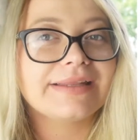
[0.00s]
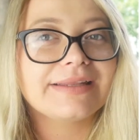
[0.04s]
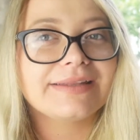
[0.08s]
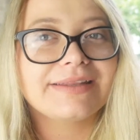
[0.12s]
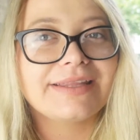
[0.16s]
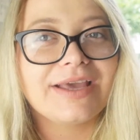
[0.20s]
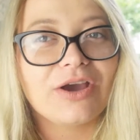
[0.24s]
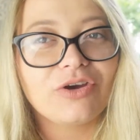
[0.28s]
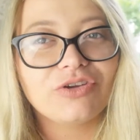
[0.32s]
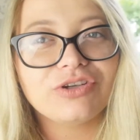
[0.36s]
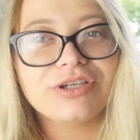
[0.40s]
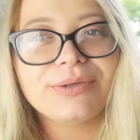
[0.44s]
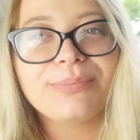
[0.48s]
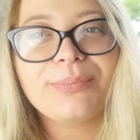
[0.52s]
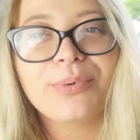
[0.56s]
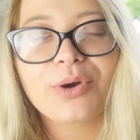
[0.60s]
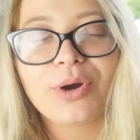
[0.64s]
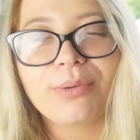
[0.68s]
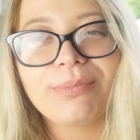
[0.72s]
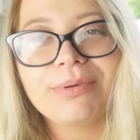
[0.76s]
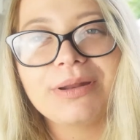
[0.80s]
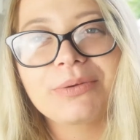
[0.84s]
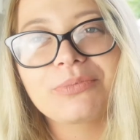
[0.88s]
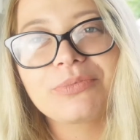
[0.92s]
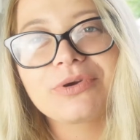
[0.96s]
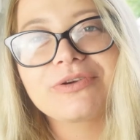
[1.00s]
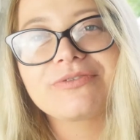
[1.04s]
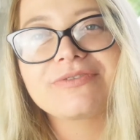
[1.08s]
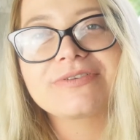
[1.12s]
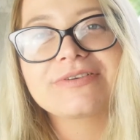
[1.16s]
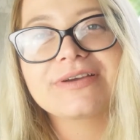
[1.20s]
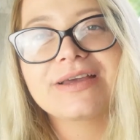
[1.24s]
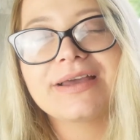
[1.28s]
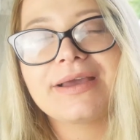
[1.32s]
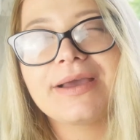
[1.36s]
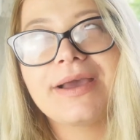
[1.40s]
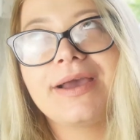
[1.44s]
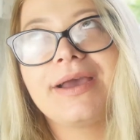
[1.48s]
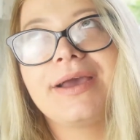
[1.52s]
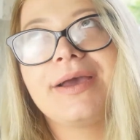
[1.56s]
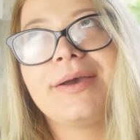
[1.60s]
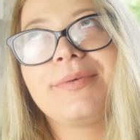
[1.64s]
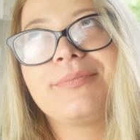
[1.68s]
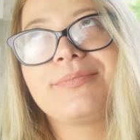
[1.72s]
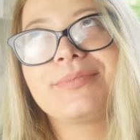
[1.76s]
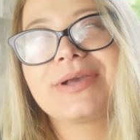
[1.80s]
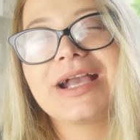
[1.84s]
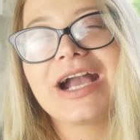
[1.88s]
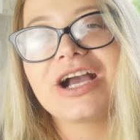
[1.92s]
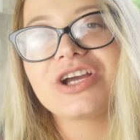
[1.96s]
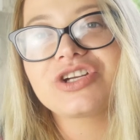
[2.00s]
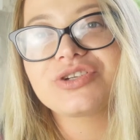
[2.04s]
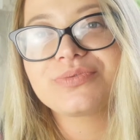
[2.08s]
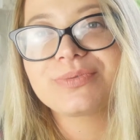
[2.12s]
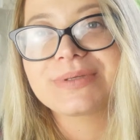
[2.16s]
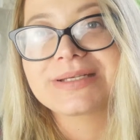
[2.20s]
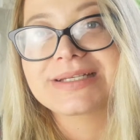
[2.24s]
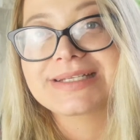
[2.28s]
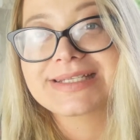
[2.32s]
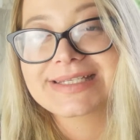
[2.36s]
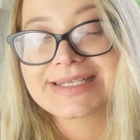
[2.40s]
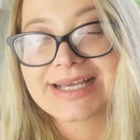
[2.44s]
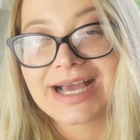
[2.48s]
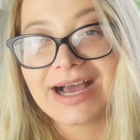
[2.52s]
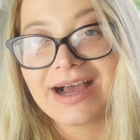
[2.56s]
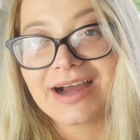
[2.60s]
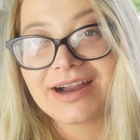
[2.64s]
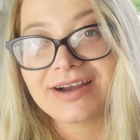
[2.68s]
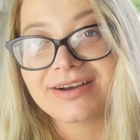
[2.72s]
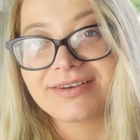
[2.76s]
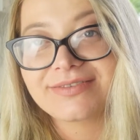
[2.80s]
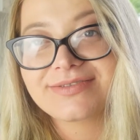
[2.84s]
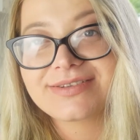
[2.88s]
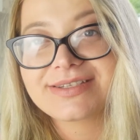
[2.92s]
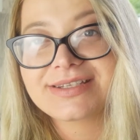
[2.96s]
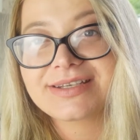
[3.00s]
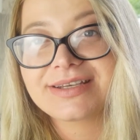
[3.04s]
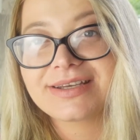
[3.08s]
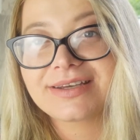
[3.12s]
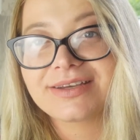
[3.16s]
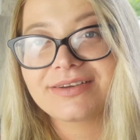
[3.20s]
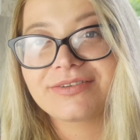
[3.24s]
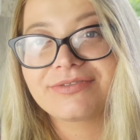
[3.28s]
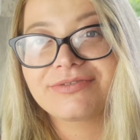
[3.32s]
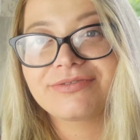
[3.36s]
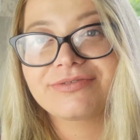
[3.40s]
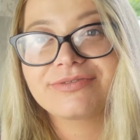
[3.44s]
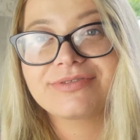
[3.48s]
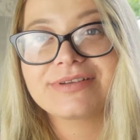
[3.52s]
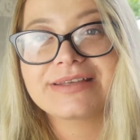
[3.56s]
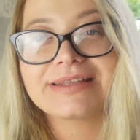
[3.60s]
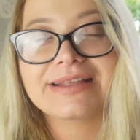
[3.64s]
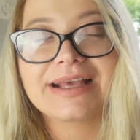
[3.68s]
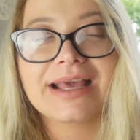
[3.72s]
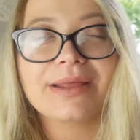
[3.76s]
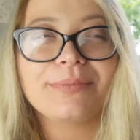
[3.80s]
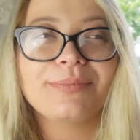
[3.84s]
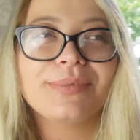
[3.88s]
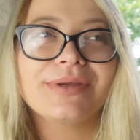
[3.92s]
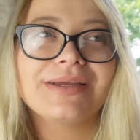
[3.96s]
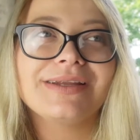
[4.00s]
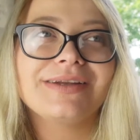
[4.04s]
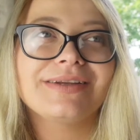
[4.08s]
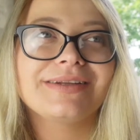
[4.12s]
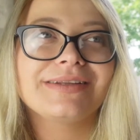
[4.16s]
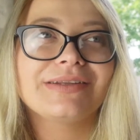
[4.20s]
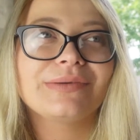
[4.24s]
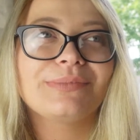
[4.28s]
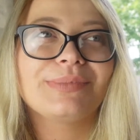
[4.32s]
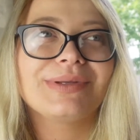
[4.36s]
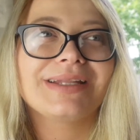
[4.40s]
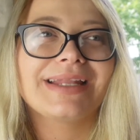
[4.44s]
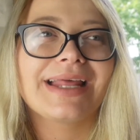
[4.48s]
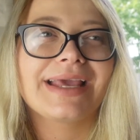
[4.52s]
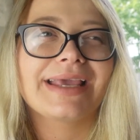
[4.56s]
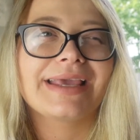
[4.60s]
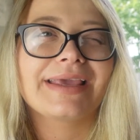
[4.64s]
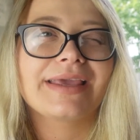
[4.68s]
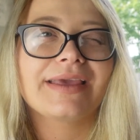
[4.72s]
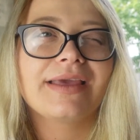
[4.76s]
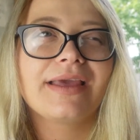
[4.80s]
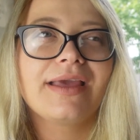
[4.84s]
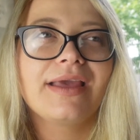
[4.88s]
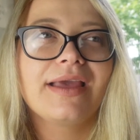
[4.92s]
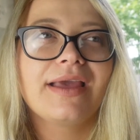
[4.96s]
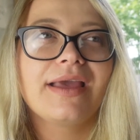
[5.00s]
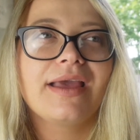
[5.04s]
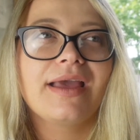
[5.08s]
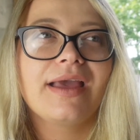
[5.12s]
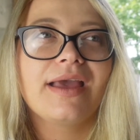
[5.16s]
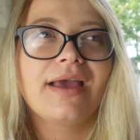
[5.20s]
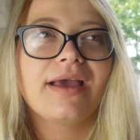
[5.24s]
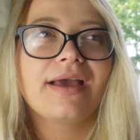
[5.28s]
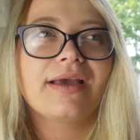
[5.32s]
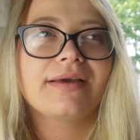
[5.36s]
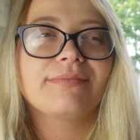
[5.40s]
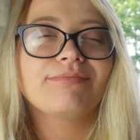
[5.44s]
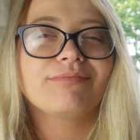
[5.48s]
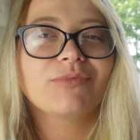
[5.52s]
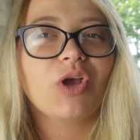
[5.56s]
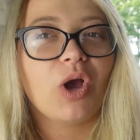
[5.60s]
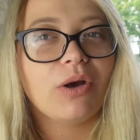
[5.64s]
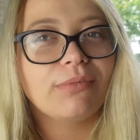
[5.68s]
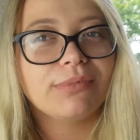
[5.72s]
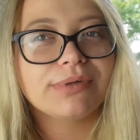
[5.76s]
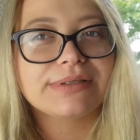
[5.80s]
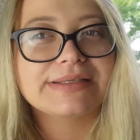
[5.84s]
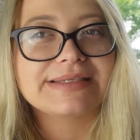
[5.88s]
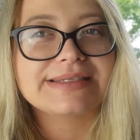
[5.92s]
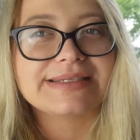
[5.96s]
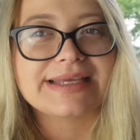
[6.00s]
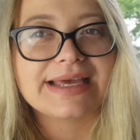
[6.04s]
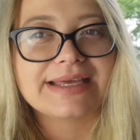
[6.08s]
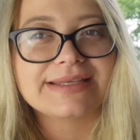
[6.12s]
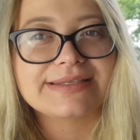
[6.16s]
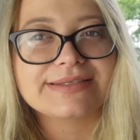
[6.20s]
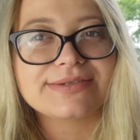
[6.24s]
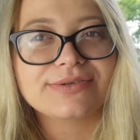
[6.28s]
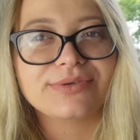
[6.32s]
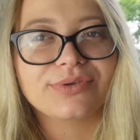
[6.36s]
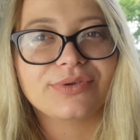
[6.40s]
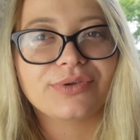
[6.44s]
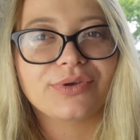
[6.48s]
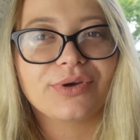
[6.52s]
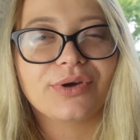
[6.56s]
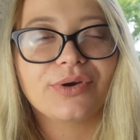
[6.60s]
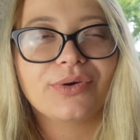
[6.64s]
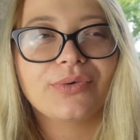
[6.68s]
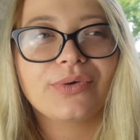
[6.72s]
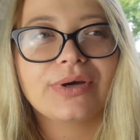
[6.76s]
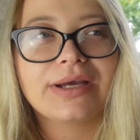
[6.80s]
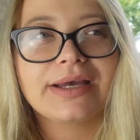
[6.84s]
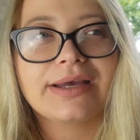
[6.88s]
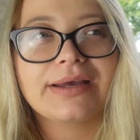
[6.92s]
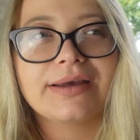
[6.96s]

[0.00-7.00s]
the only problem with cashmere scarves, if it can be a little bit like common sense, you know.